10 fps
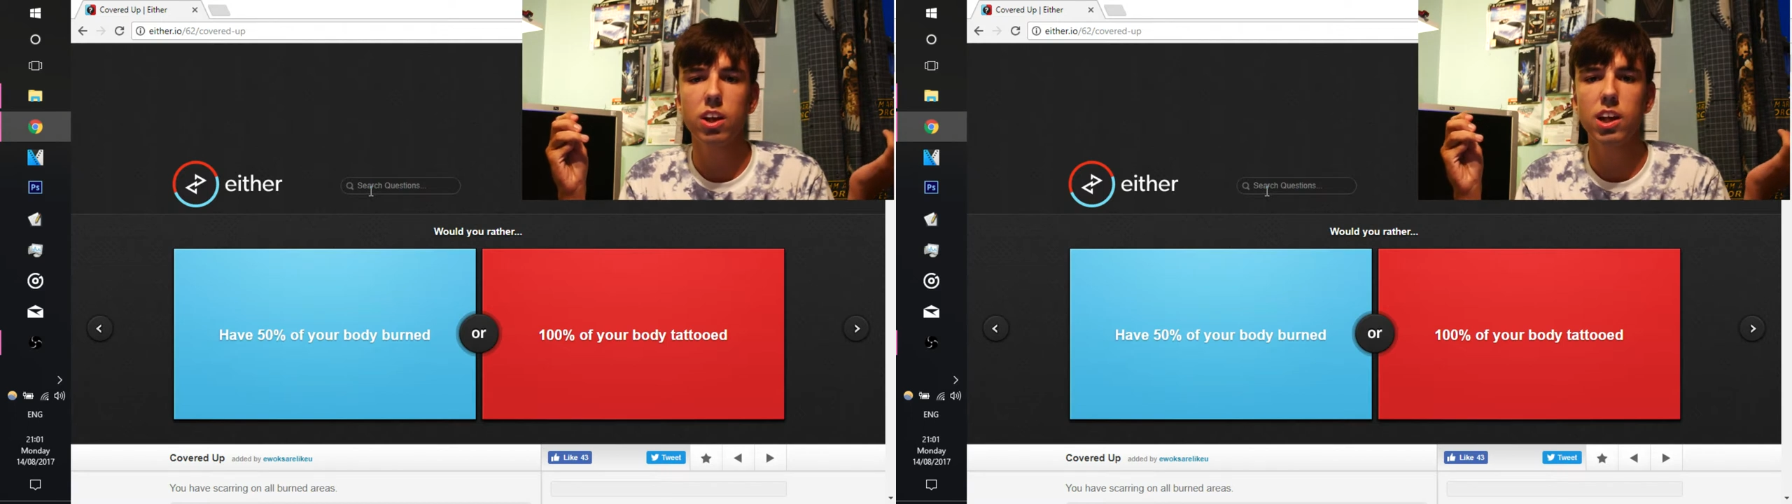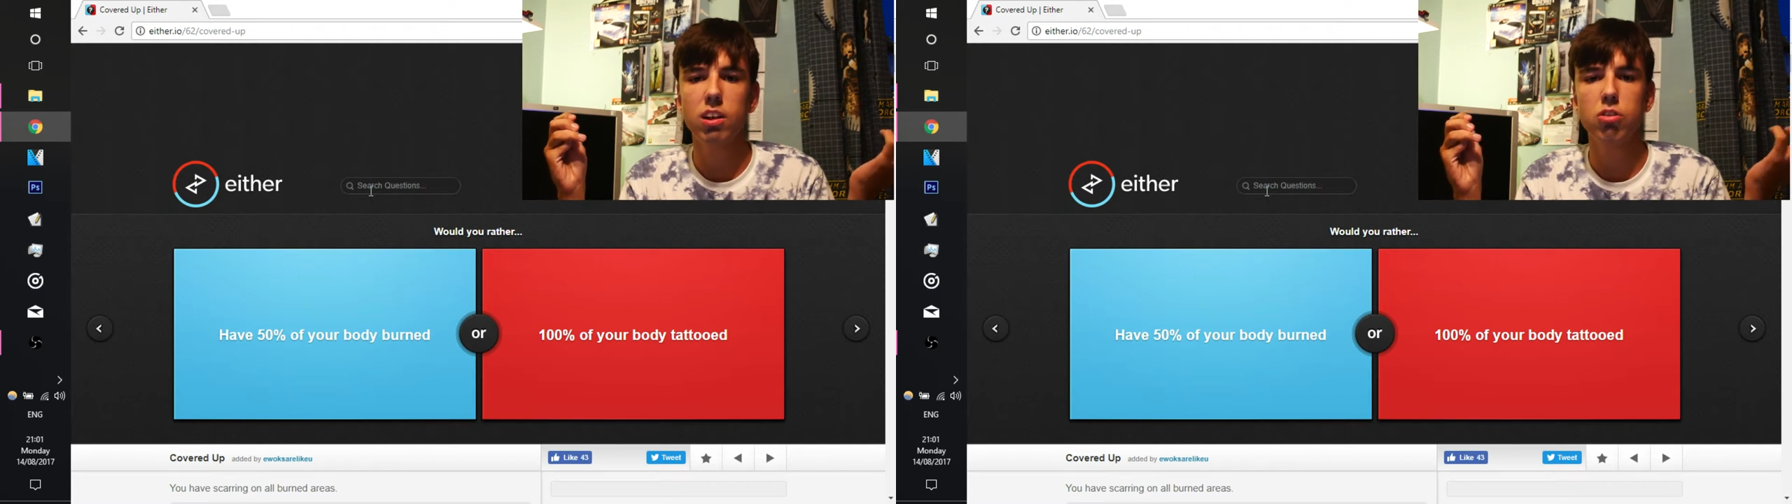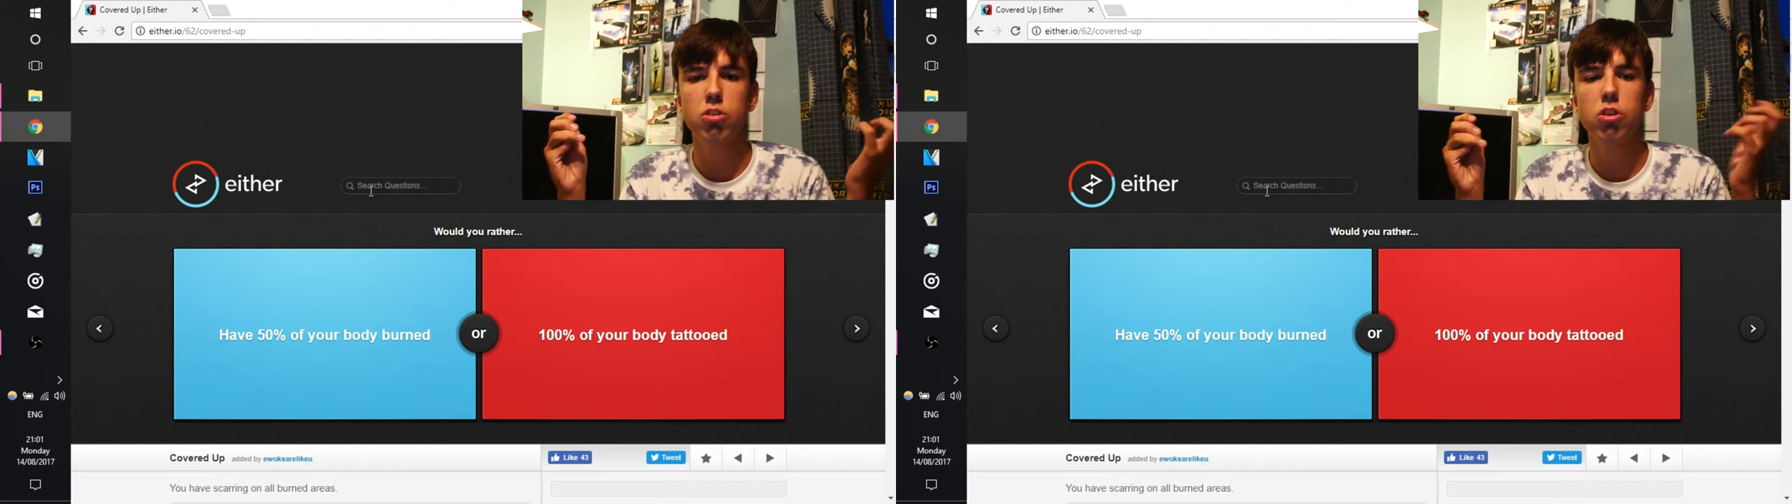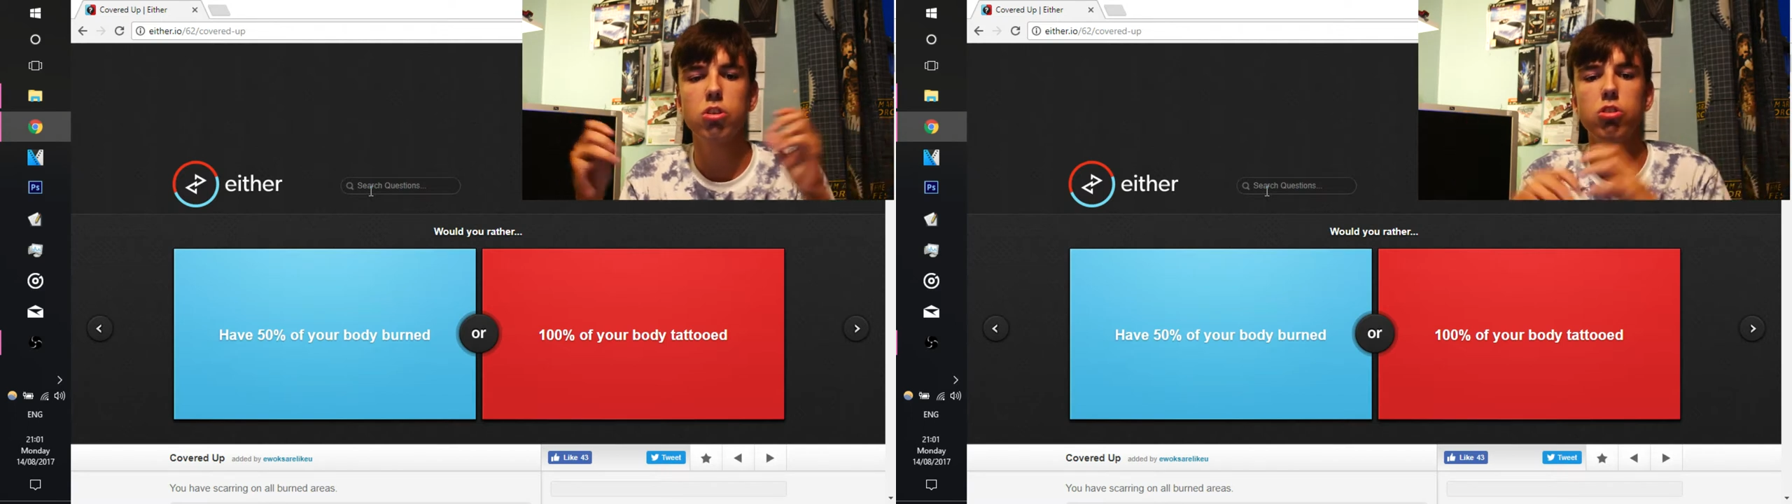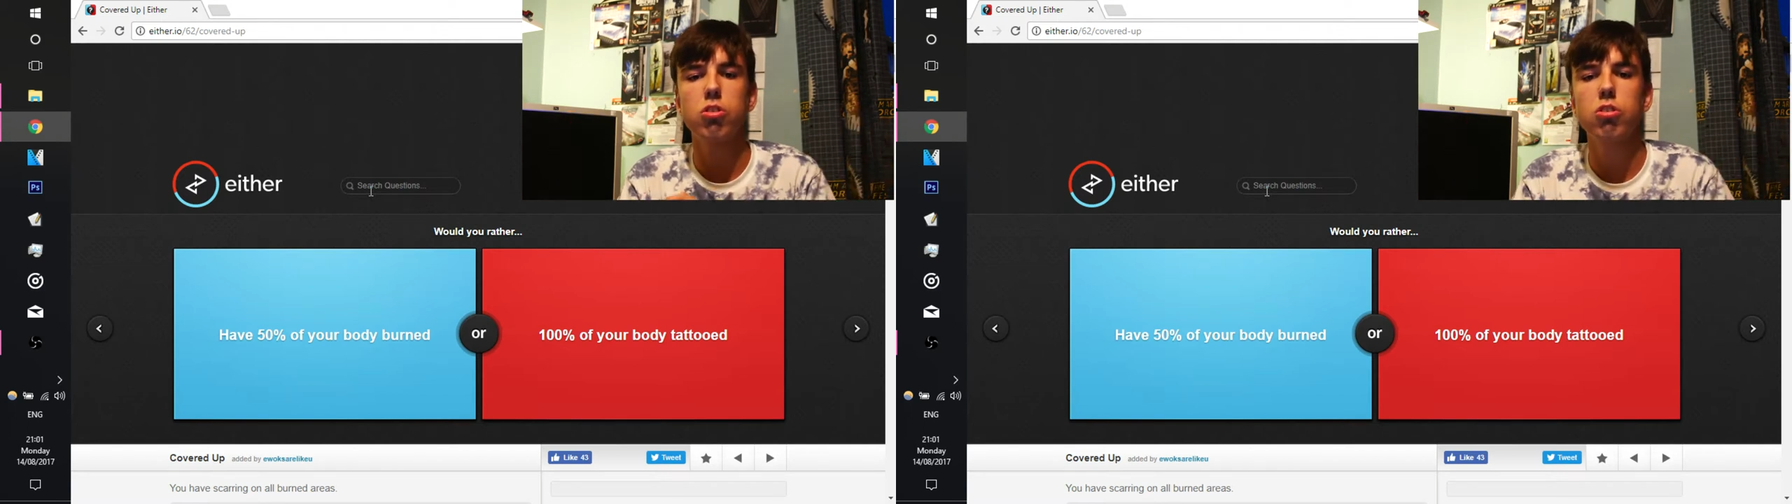it's
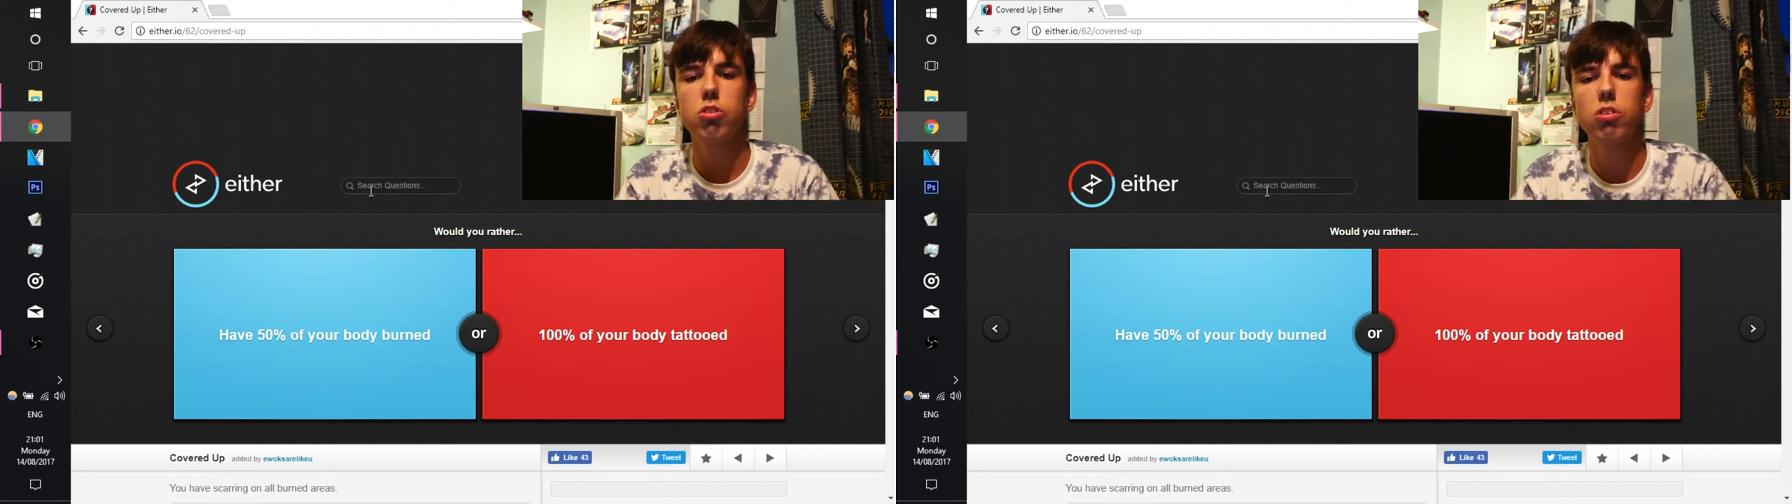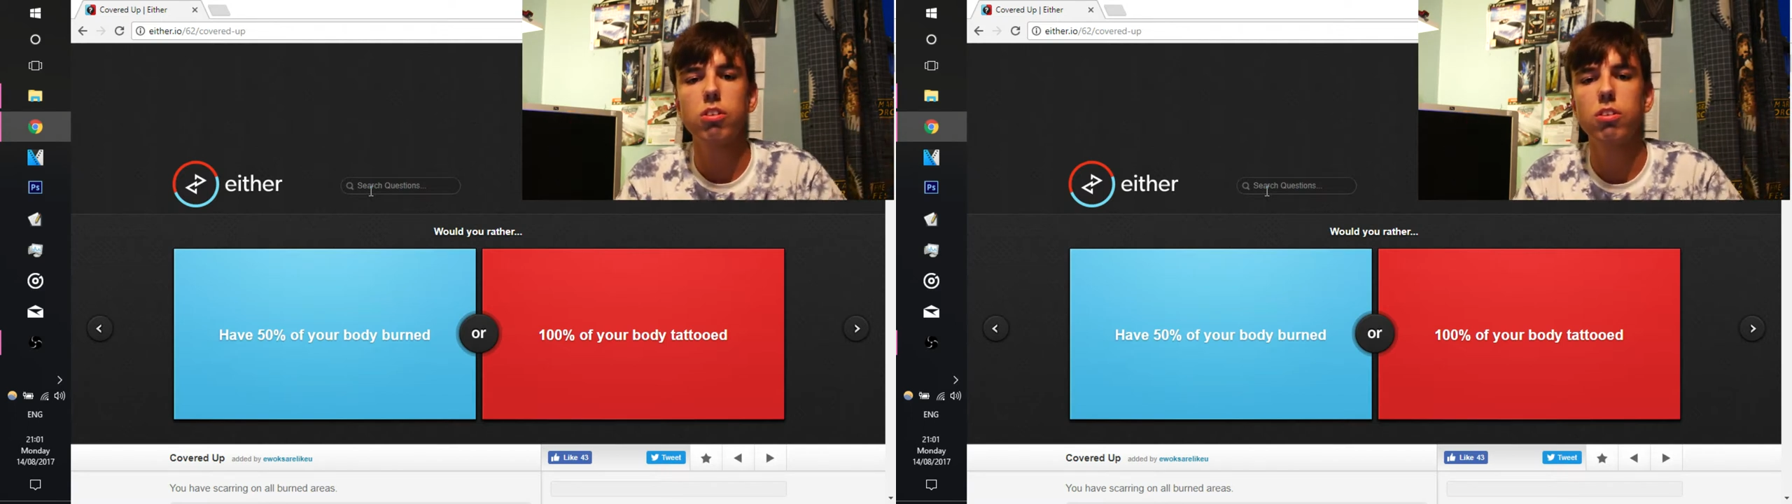just